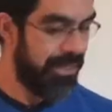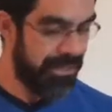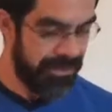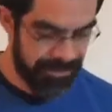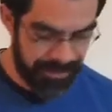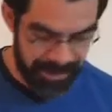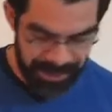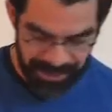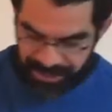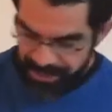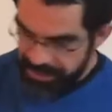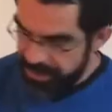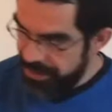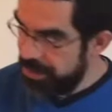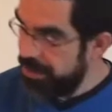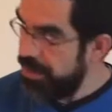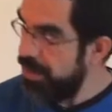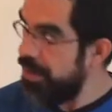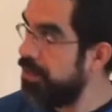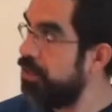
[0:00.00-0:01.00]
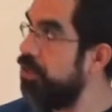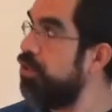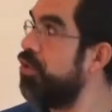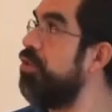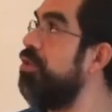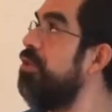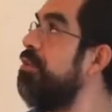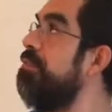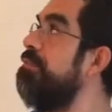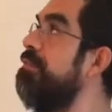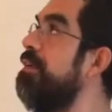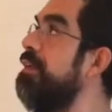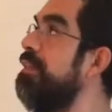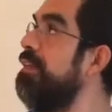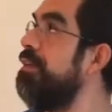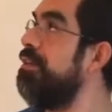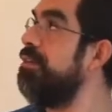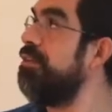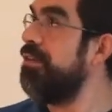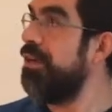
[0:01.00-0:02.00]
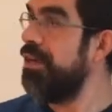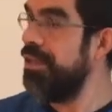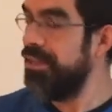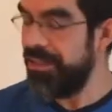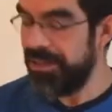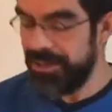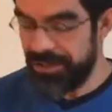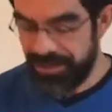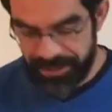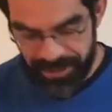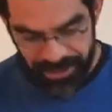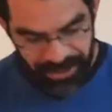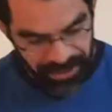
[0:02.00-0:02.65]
is making a curve, a letter